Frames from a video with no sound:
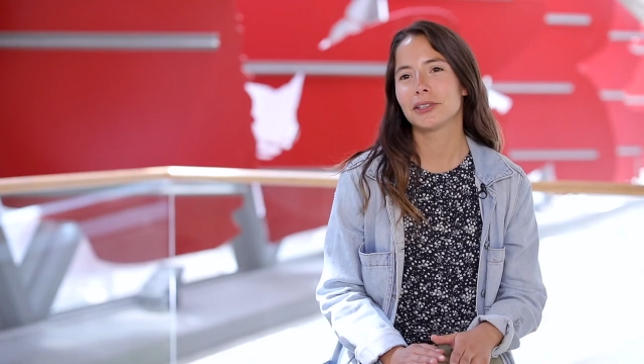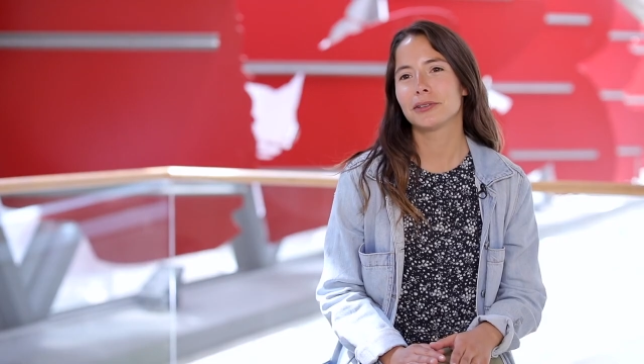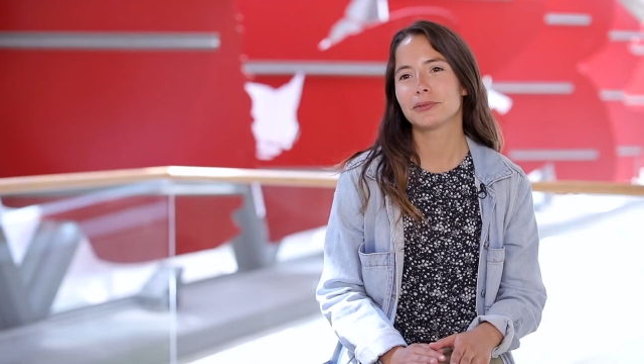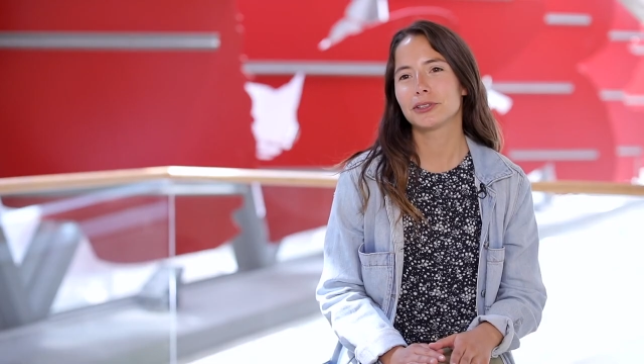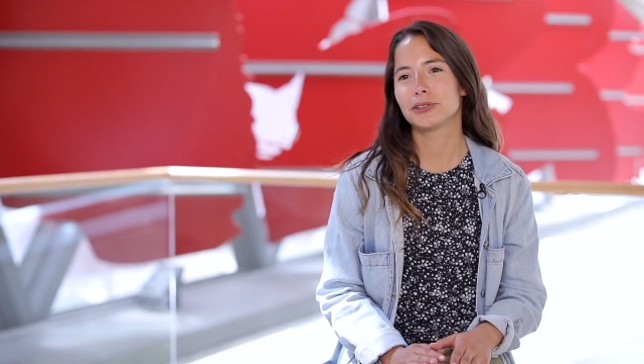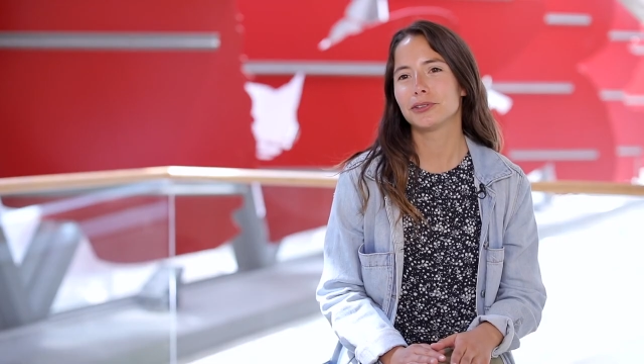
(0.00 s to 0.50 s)
to
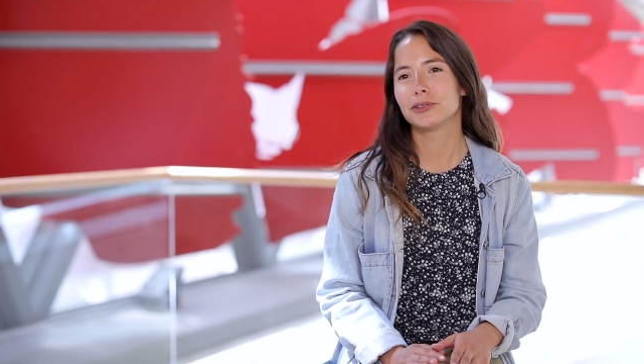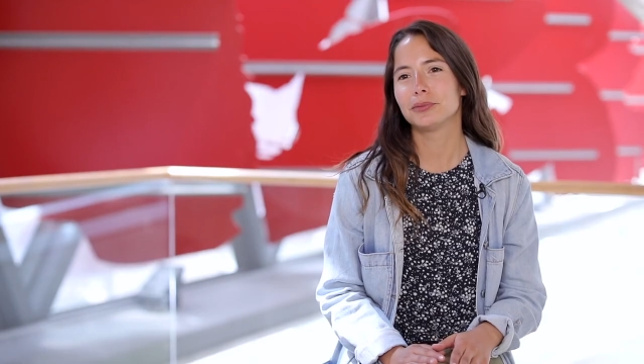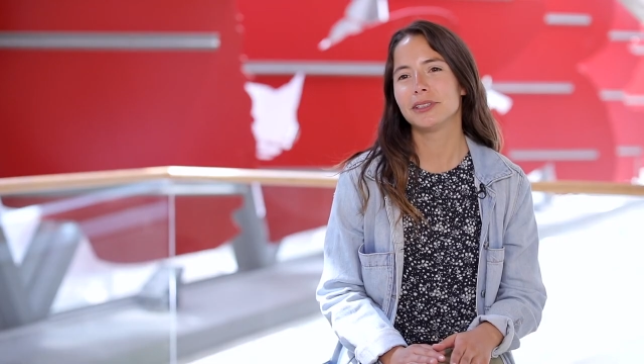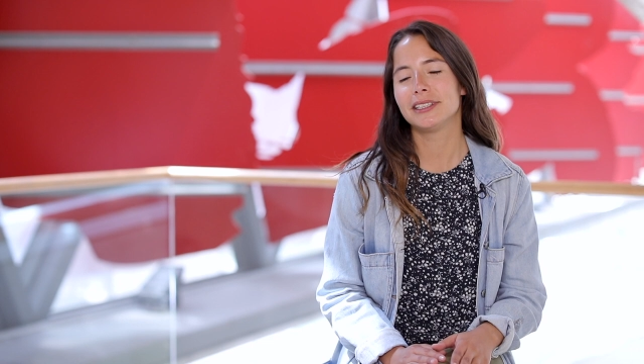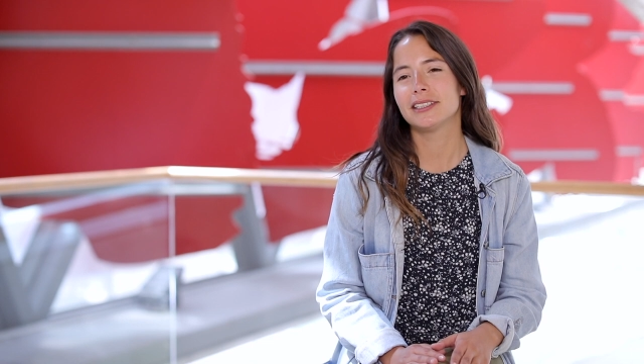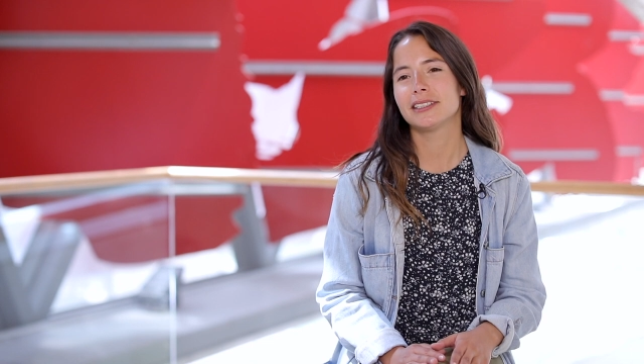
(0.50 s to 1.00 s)
come
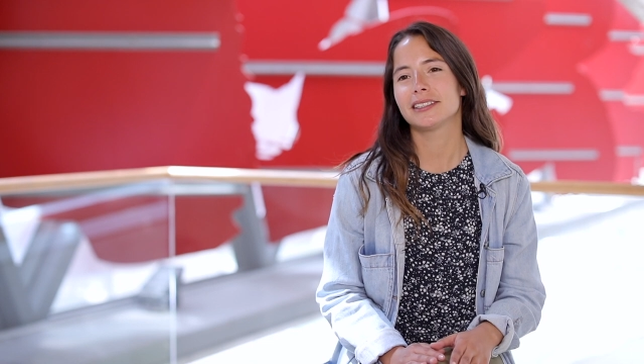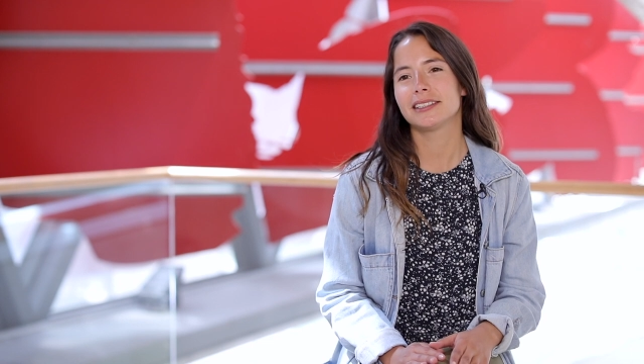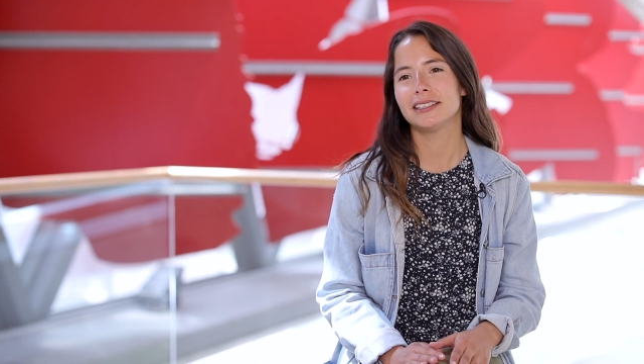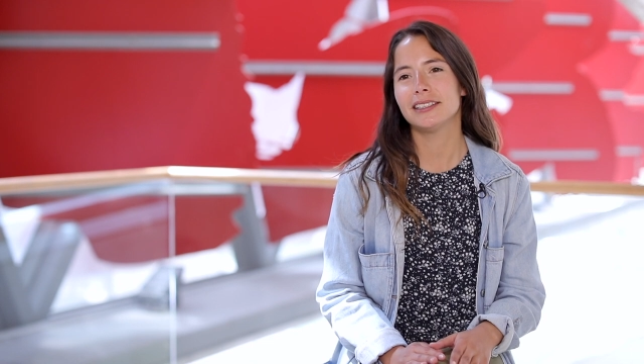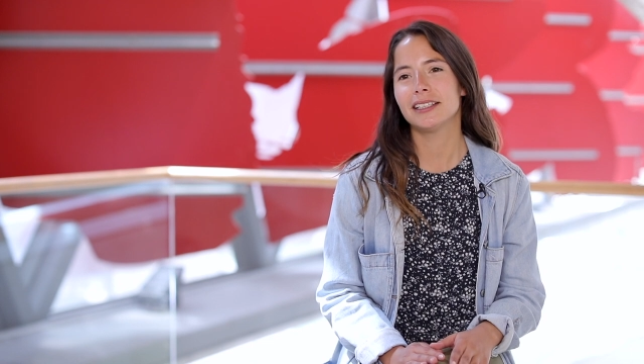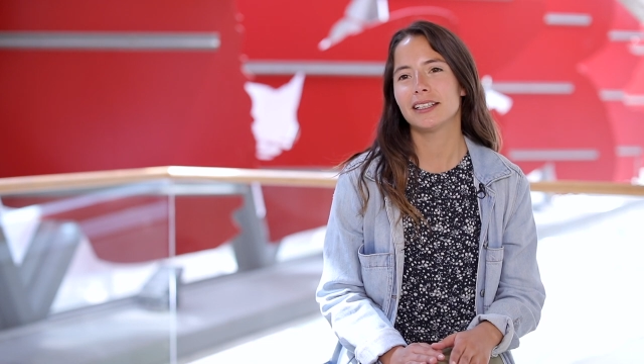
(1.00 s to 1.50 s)
to
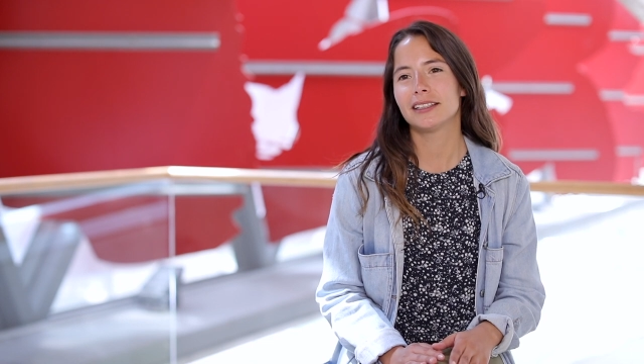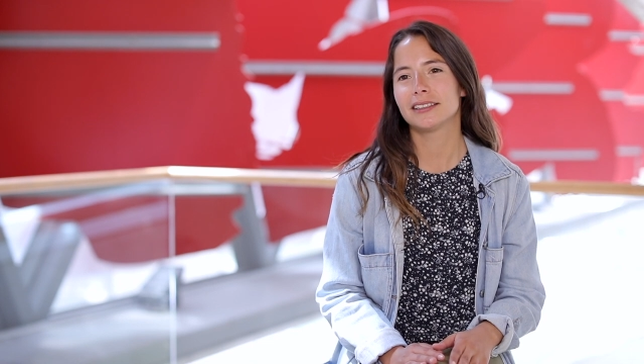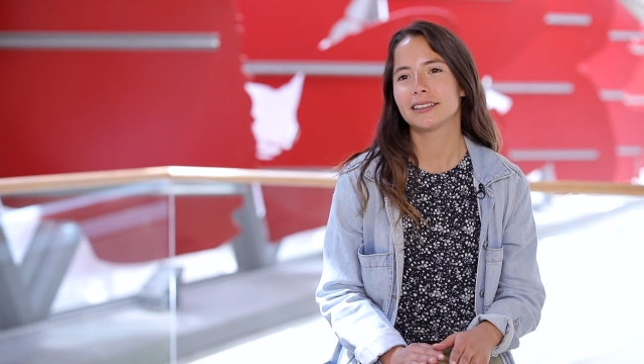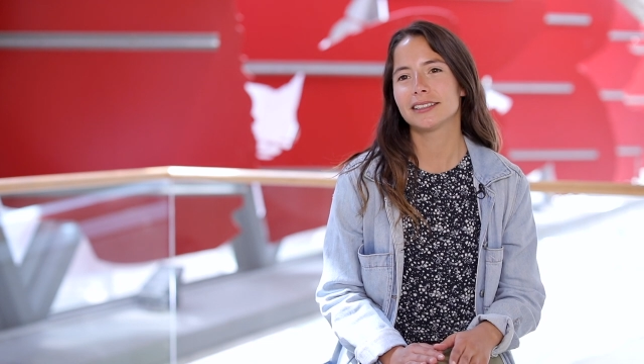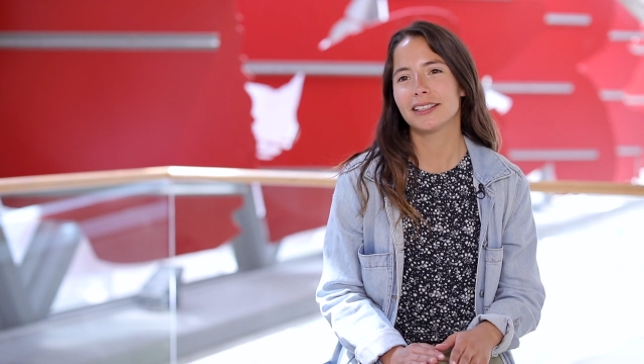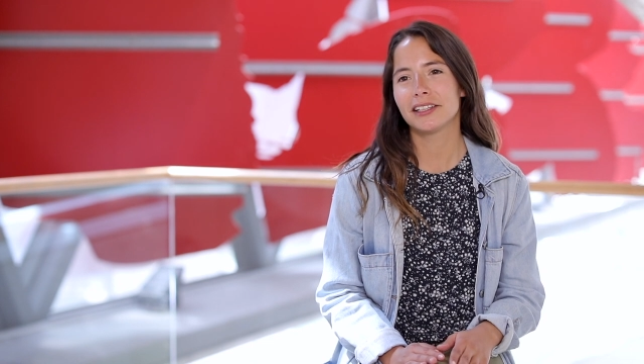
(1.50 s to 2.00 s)
BGSE
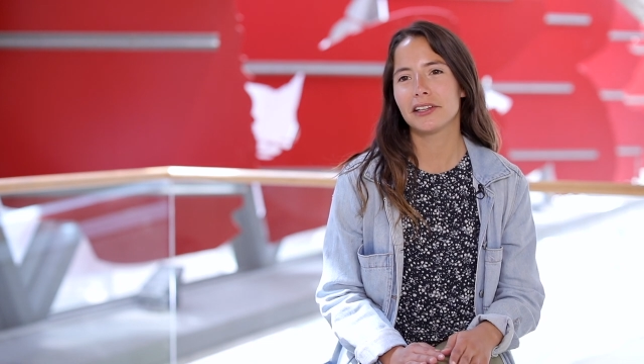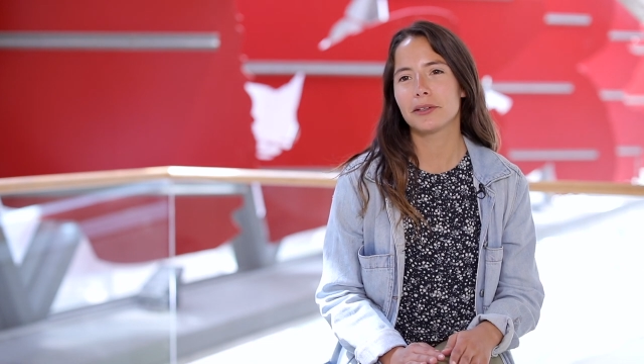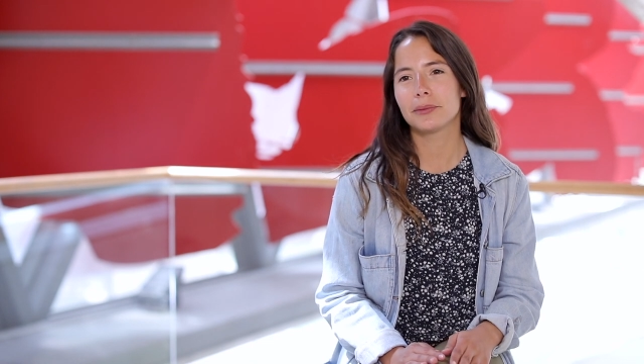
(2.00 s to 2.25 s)
and study